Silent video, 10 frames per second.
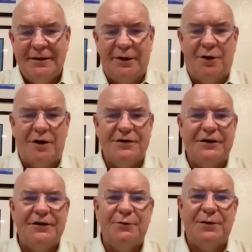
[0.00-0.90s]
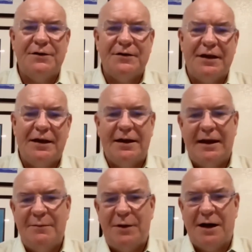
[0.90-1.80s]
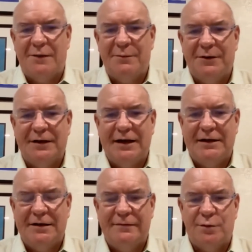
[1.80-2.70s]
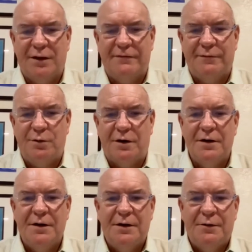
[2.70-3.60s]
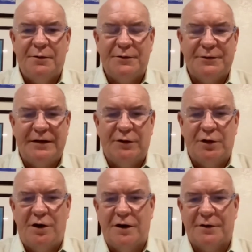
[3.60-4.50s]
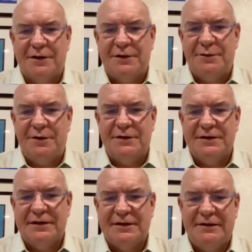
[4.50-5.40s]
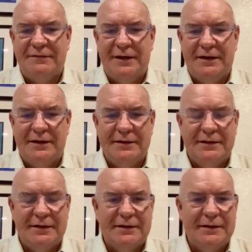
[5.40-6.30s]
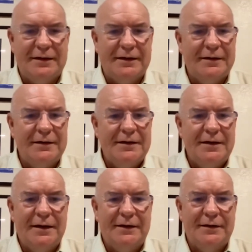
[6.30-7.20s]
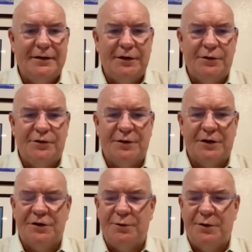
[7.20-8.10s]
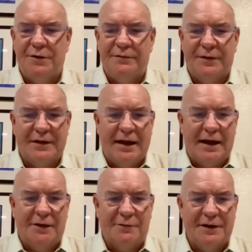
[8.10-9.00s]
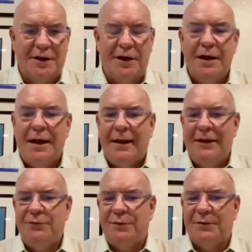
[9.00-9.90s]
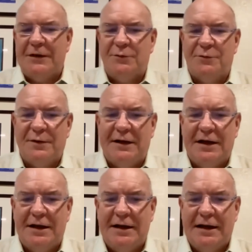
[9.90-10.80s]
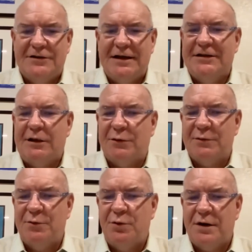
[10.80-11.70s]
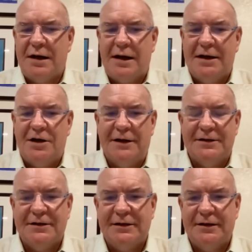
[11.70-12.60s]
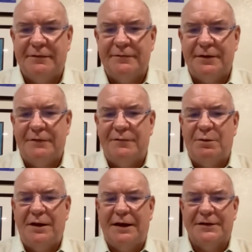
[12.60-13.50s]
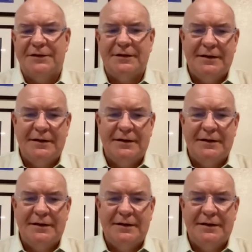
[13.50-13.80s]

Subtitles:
The largest was the Empire, built in 1844, which was even longer at 260 feet and huge, with a 200-foot gallery and all. These were really cutting-edge things. They were important icons of the place.